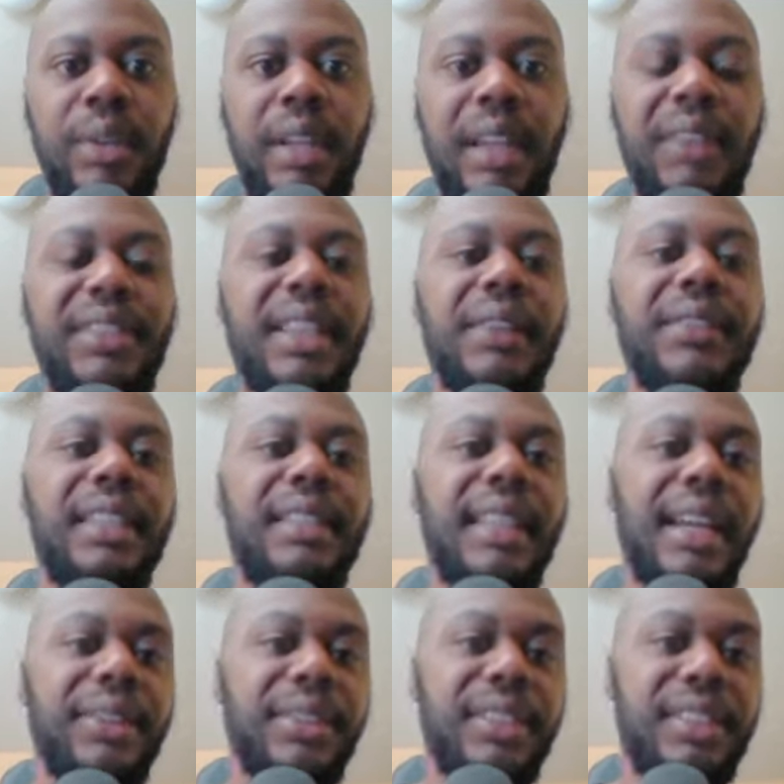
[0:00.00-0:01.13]
of
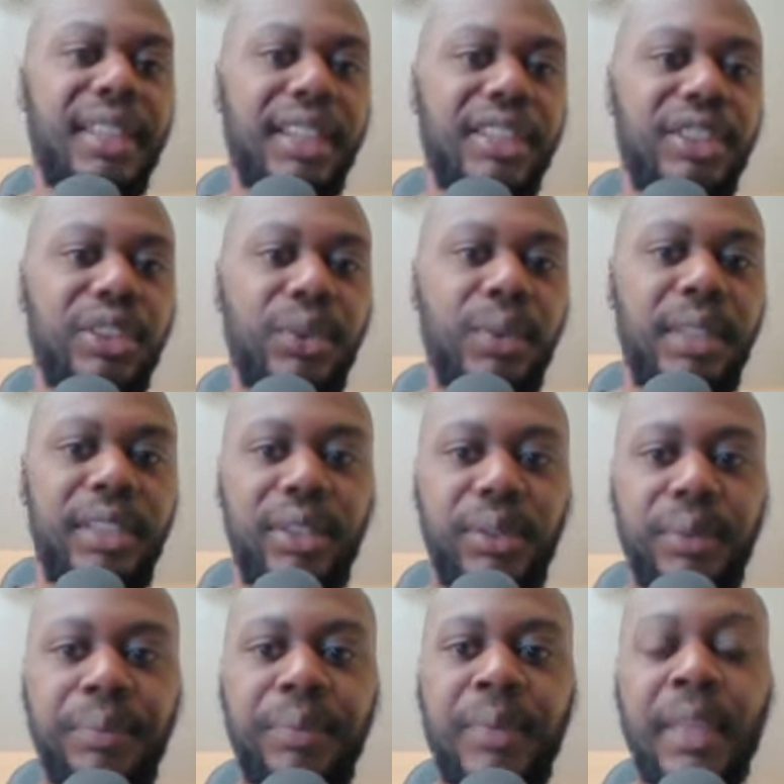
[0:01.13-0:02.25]
17,622.
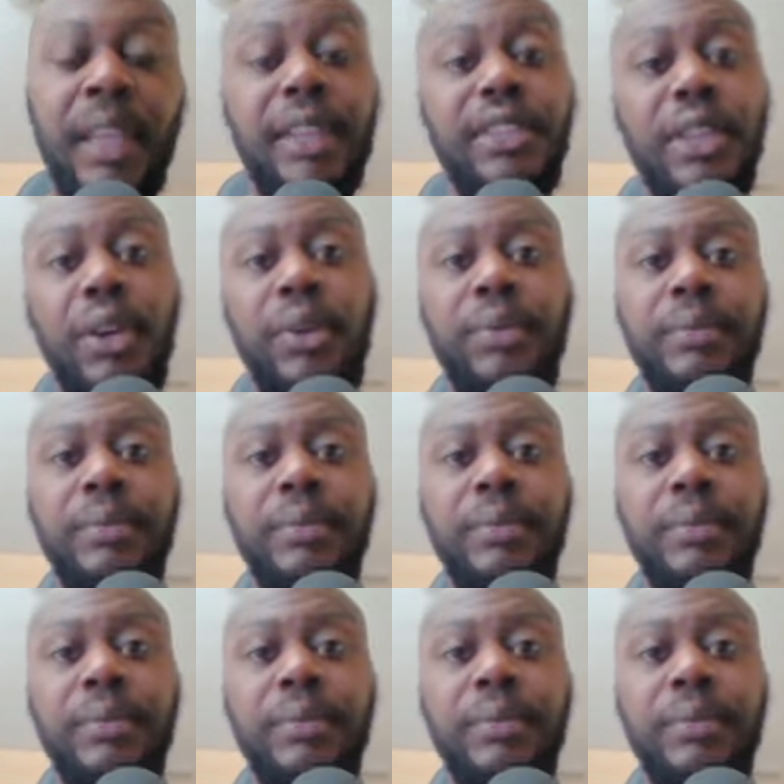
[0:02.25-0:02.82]
So